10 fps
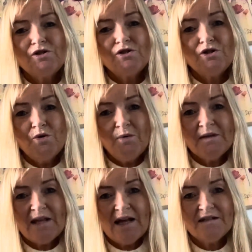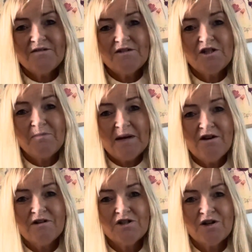Do you want that to be
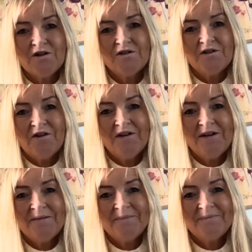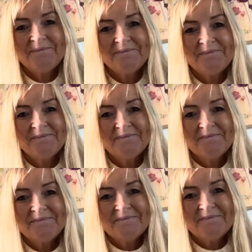your eternal now?
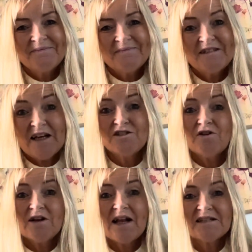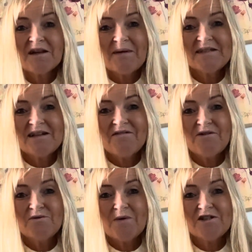See, I started asking myself
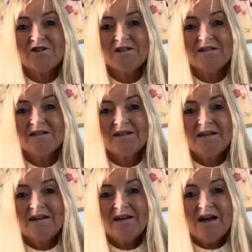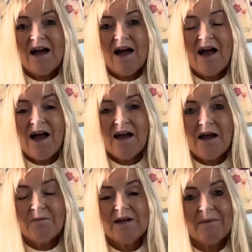those questions. I
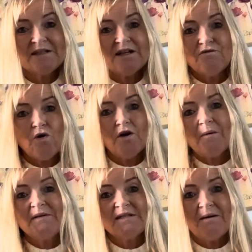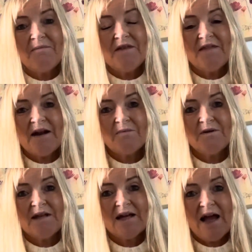would get myself caught up in something, and then I would
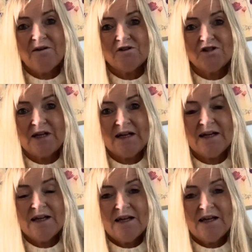think, hang on, Sheena.